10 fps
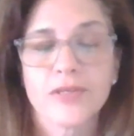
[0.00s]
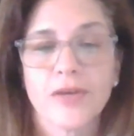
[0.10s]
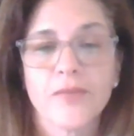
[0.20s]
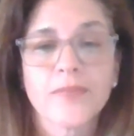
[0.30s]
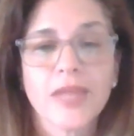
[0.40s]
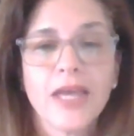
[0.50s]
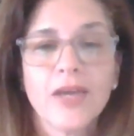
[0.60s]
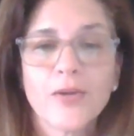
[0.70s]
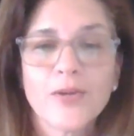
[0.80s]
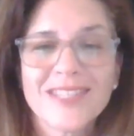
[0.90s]
So
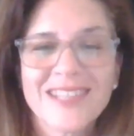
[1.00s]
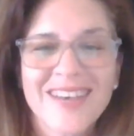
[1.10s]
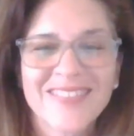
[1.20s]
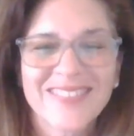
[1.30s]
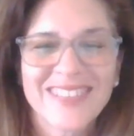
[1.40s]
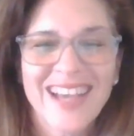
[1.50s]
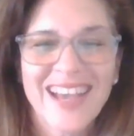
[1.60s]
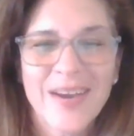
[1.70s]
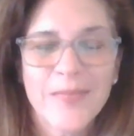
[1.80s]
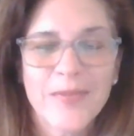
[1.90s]
cool stuff.
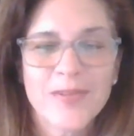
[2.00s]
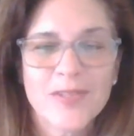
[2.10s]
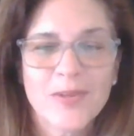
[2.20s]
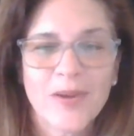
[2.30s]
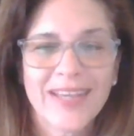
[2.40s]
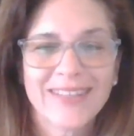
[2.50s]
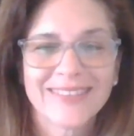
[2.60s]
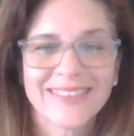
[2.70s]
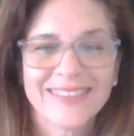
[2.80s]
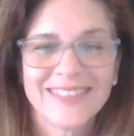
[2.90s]
I hope you enjoy.
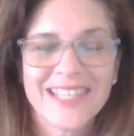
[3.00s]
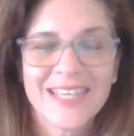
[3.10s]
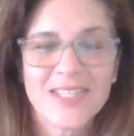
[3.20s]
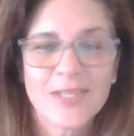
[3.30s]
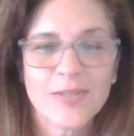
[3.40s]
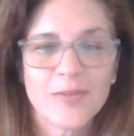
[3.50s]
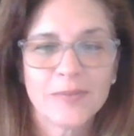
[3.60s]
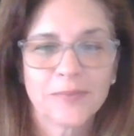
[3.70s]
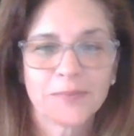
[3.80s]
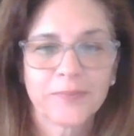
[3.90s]
See you soon.
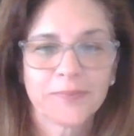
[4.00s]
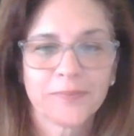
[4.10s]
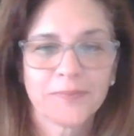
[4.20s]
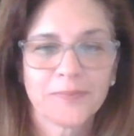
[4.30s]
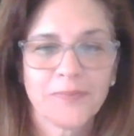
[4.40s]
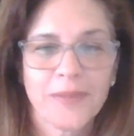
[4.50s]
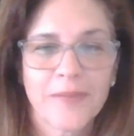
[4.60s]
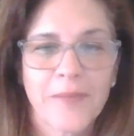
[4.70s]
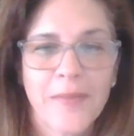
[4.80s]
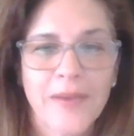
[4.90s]

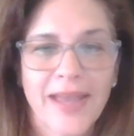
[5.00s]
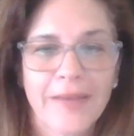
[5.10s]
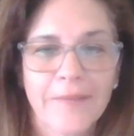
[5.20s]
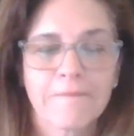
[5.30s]
Bye-bye.